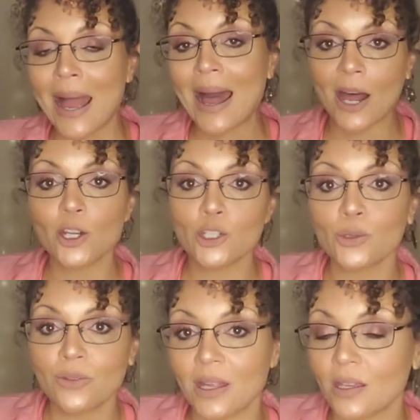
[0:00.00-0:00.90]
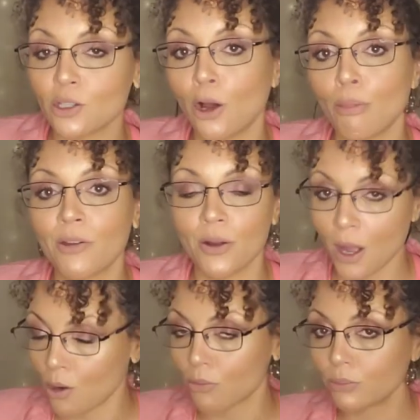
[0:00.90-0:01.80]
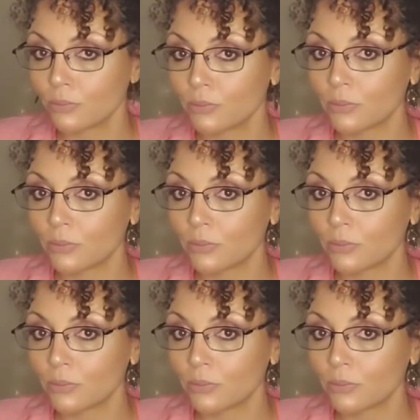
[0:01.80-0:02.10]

how to do things on their own.